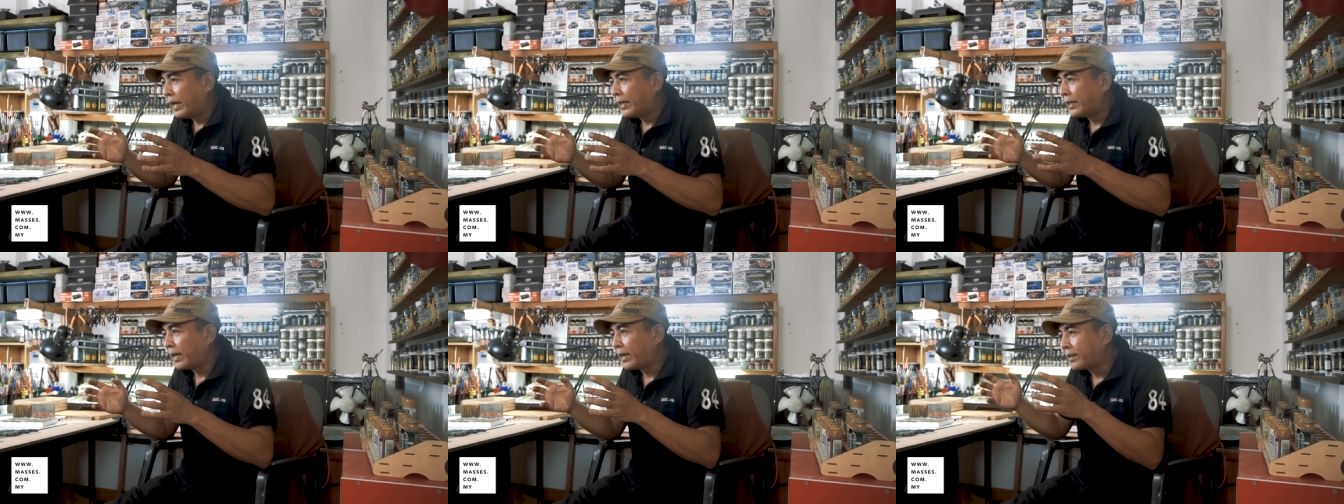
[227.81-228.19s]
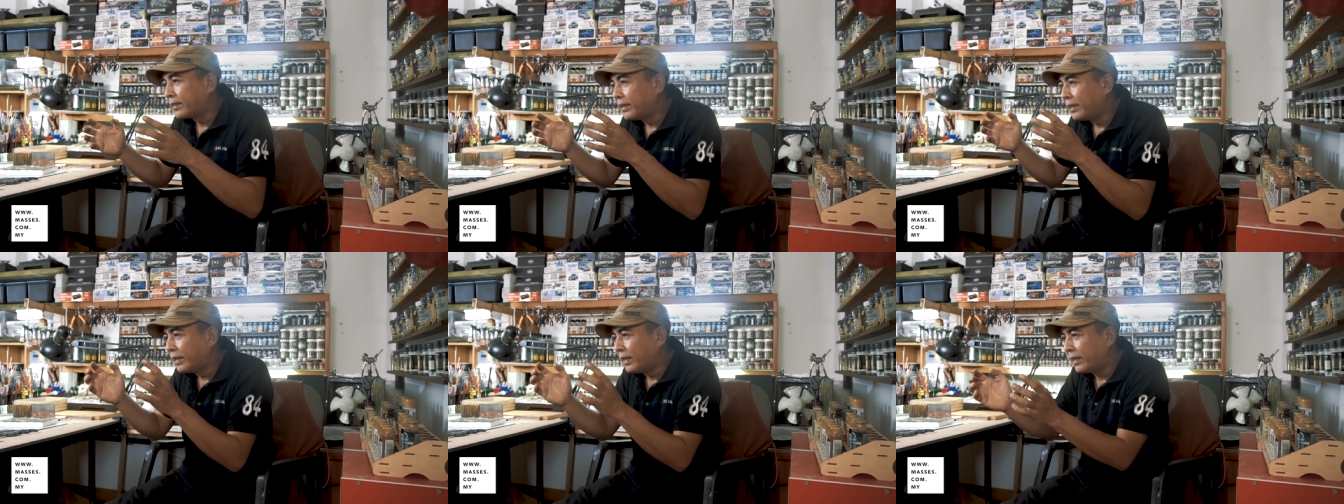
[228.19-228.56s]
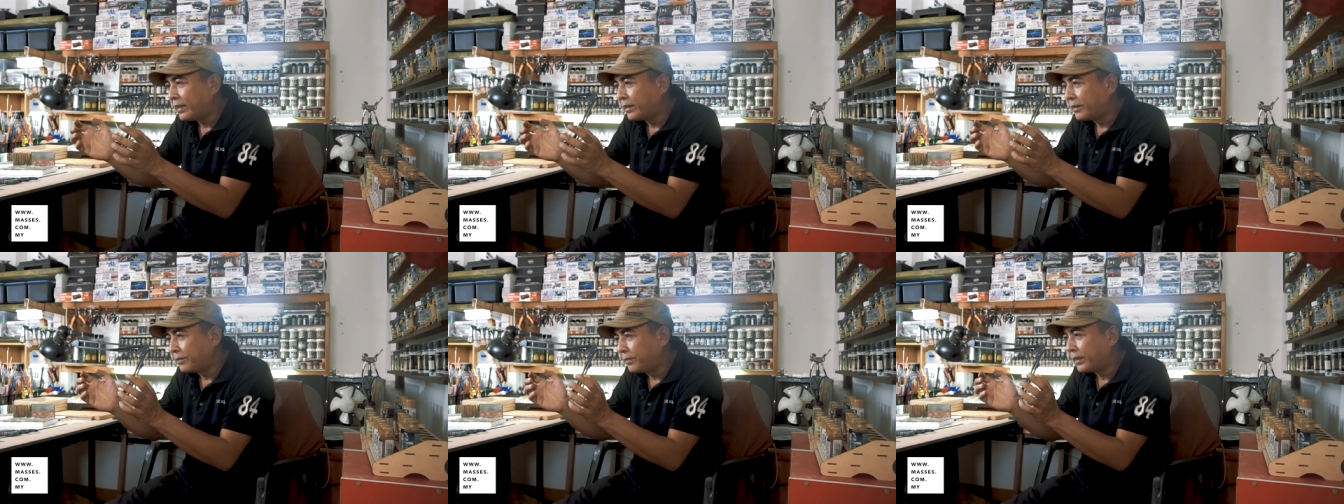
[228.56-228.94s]
And I
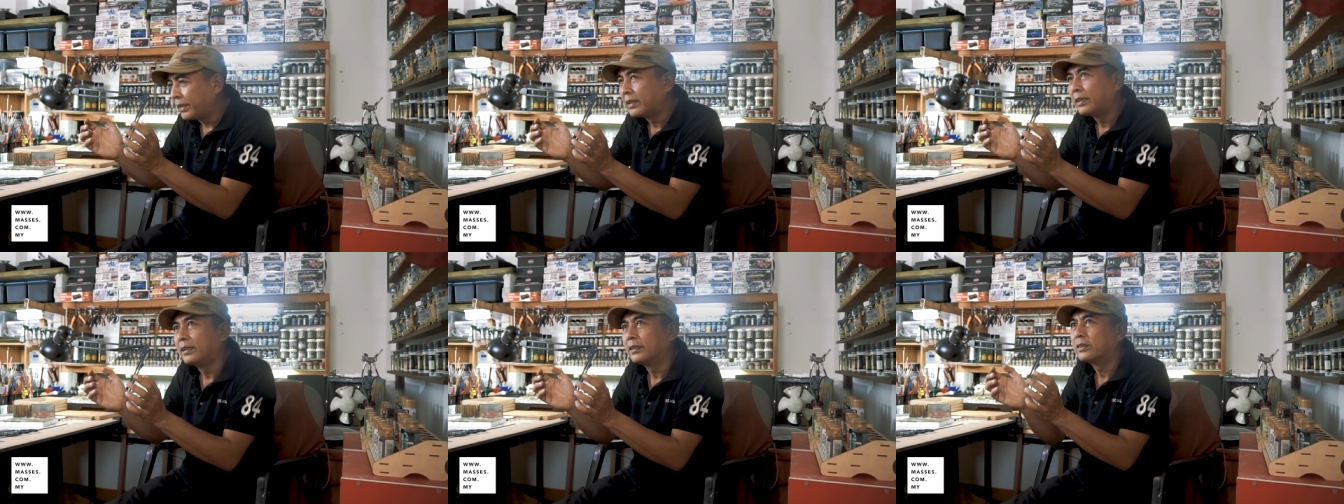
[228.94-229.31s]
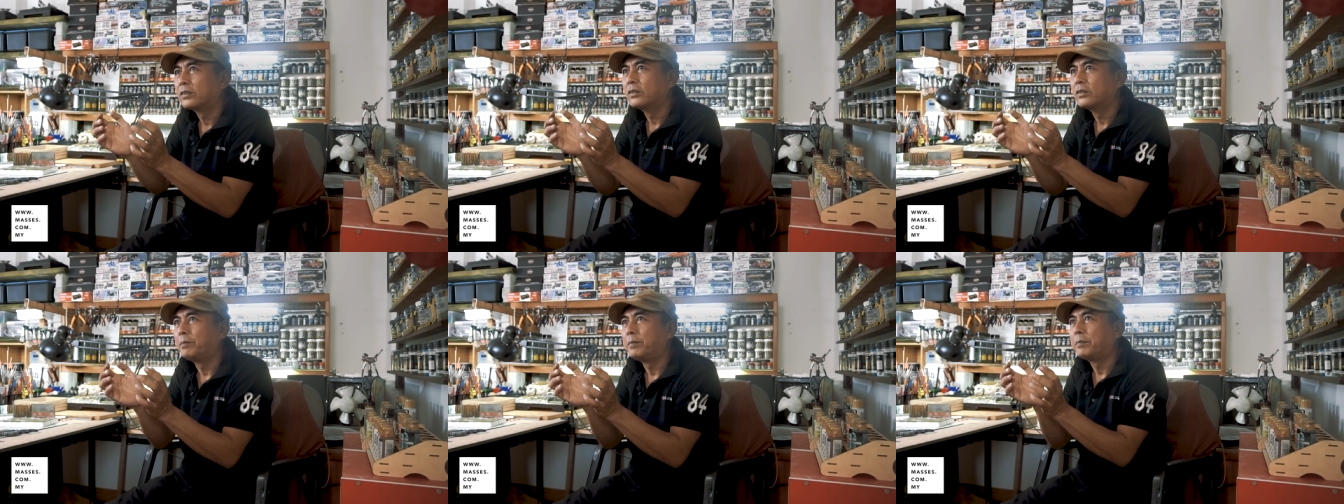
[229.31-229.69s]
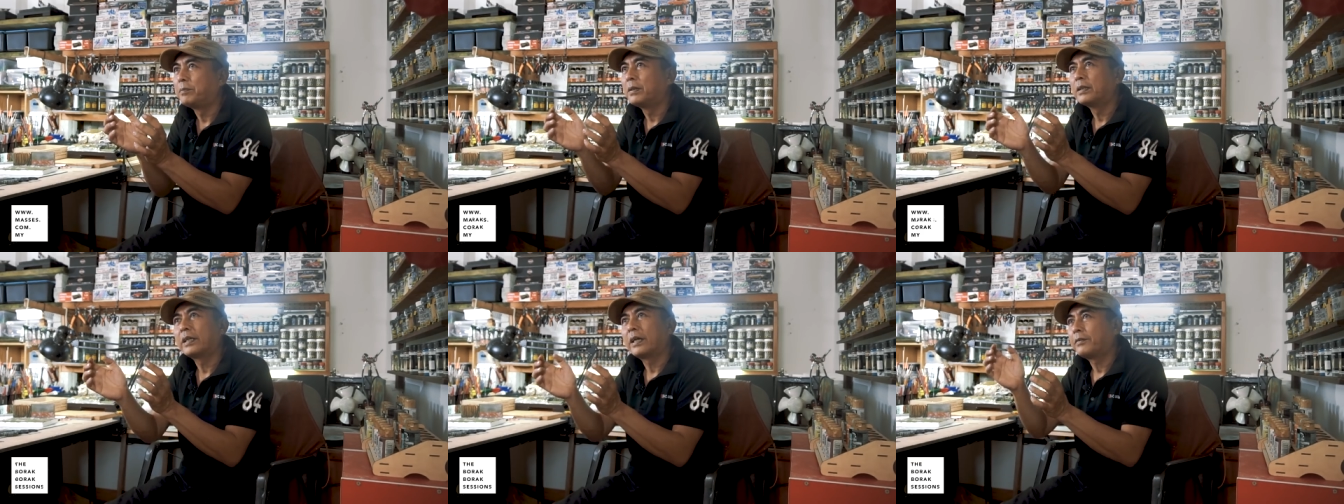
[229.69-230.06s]
relate the vehicles to the
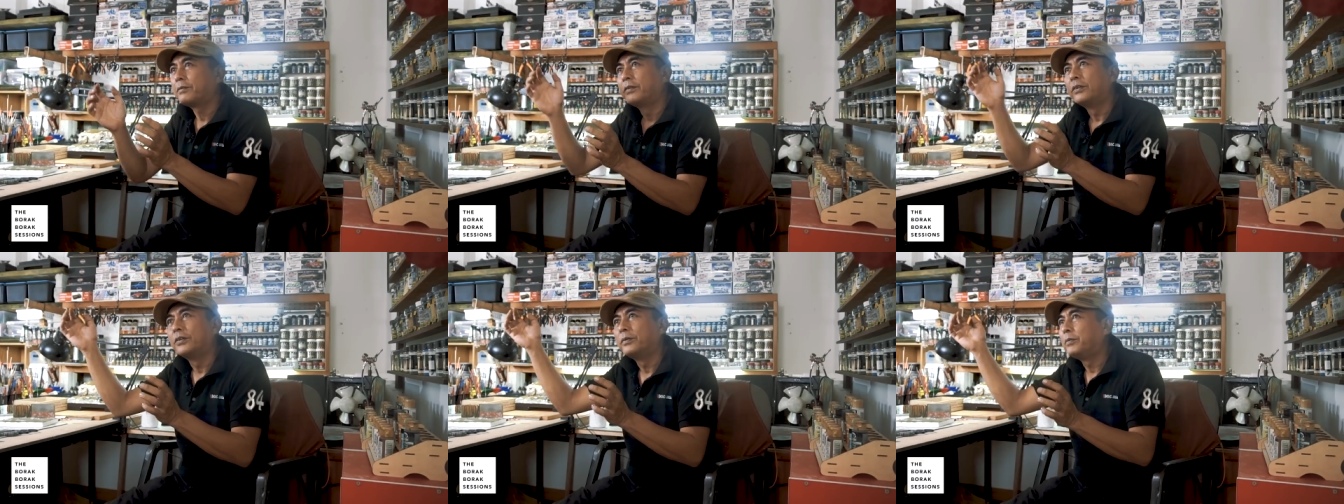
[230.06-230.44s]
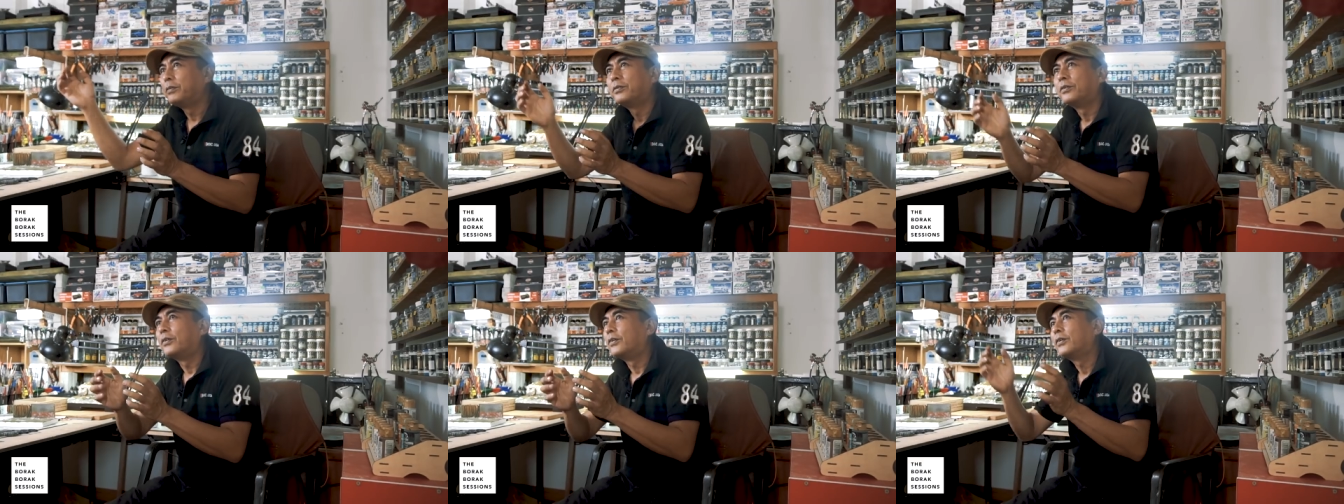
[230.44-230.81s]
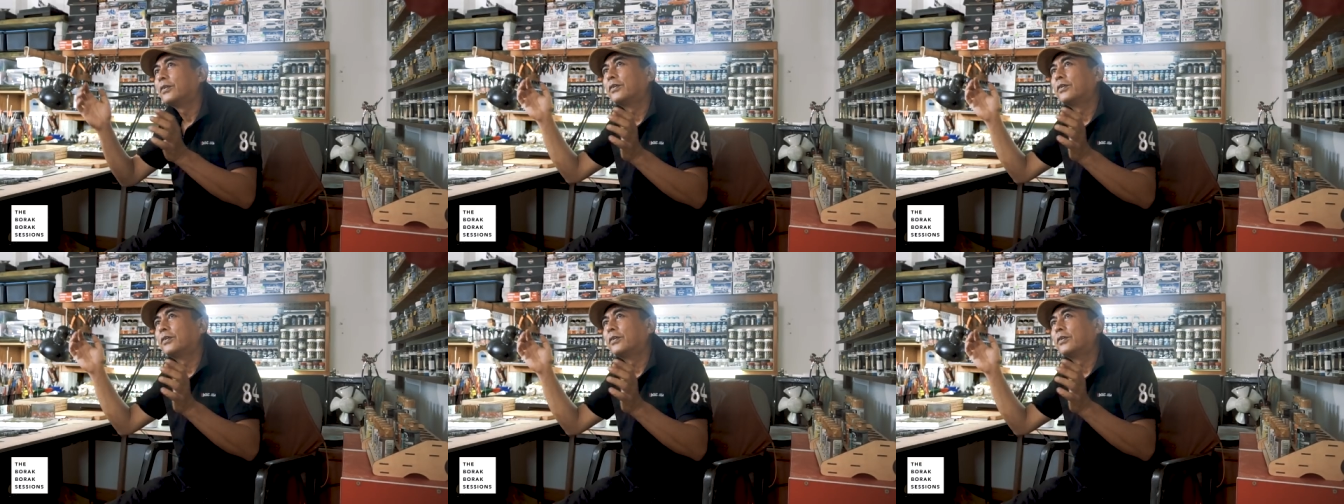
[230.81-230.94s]
people that I've known before,